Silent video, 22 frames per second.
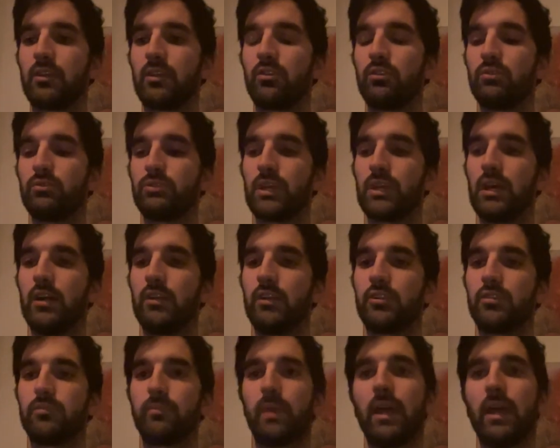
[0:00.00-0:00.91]
goes
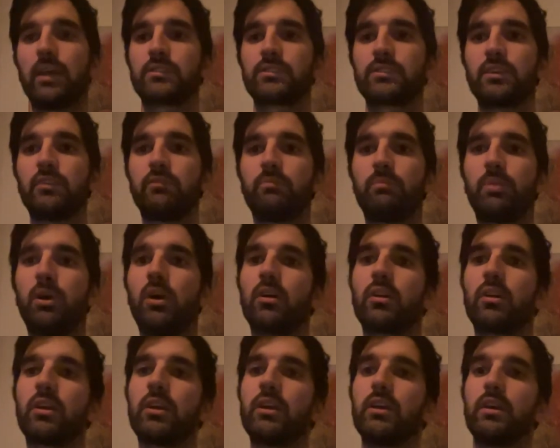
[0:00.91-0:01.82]
on your MagSafe
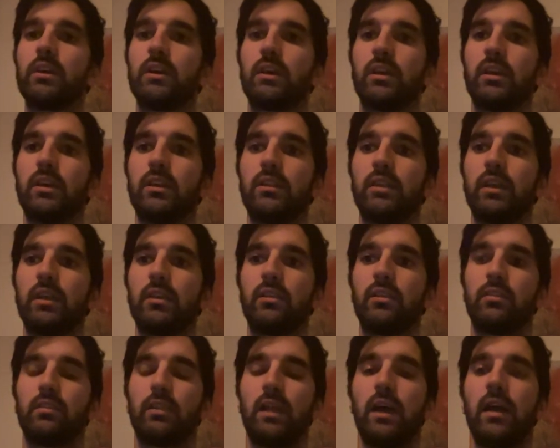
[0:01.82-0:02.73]
puck, and then
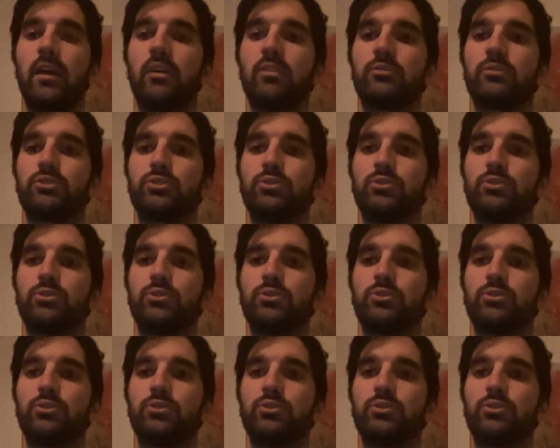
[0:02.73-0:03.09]
it allows